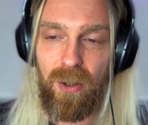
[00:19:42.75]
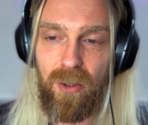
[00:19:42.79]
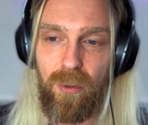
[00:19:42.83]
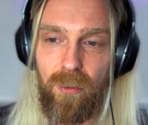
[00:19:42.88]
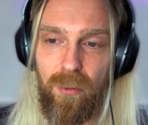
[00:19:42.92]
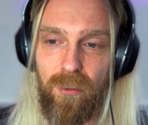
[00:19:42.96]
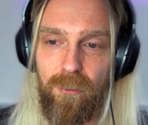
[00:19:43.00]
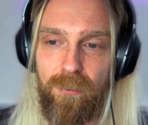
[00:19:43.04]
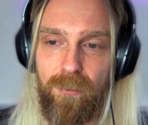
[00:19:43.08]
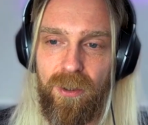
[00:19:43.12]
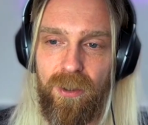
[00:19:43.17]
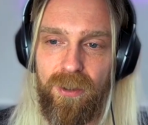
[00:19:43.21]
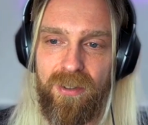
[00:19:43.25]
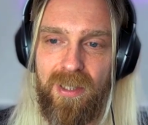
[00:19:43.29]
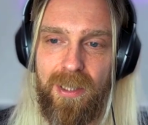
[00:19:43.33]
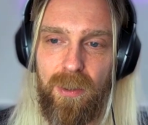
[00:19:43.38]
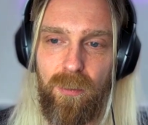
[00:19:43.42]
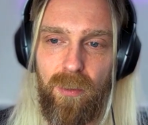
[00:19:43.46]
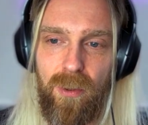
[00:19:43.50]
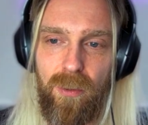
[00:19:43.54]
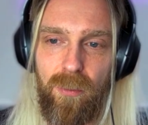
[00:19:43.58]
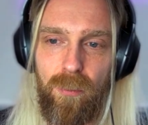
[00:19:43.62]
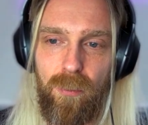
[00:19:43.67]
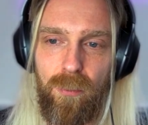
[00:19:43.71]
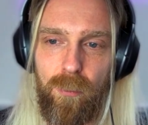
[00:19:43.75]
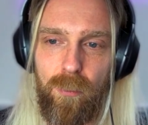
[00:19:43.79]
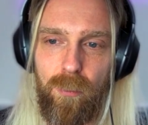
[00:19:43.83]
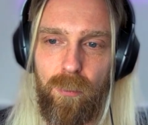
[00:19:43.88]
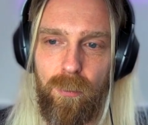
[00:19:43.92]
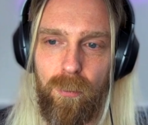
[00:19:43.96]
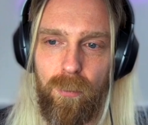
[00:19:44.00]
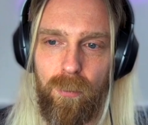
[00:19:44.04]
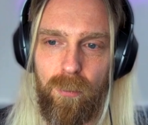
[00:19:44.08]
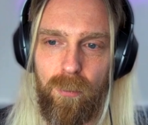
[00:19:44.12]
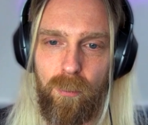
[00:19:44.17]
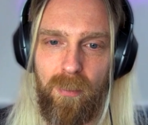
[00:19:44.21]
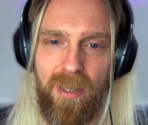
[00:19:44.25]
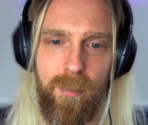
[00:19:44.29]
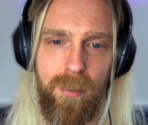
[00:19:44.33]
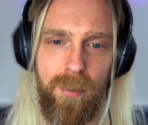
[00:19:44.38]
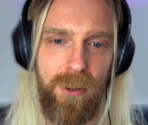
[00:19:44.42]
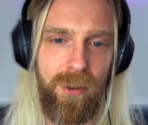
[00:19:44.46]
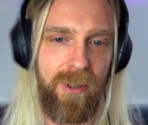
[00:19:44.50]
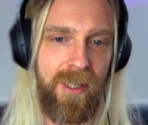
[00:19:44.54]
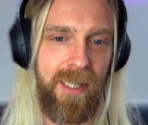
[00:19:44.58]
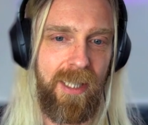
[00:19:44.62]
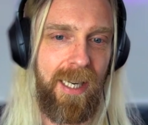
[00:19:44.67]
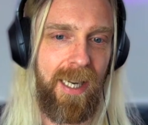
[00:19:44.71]
Firstly, well, maybe
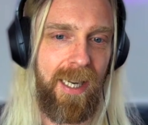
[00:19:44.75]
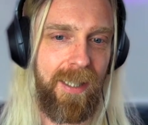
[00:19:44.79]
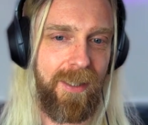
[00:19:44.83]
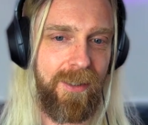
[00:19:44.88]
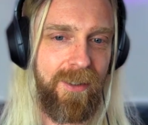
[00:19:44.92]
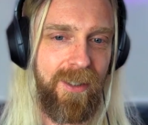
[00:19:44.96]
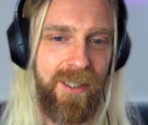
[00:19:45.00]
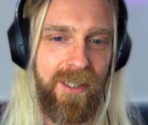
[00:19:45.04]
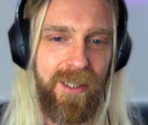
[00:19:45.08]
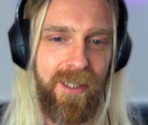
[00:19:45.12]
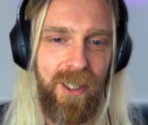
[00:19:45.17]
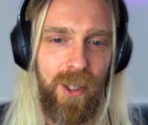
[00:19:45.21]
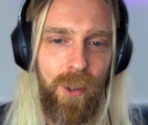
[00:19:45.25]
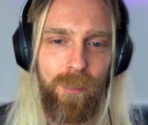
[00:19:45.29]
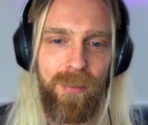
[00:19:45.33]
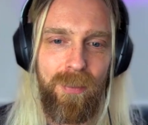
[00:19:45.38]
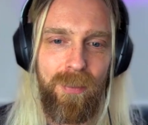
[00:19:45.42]
you can. But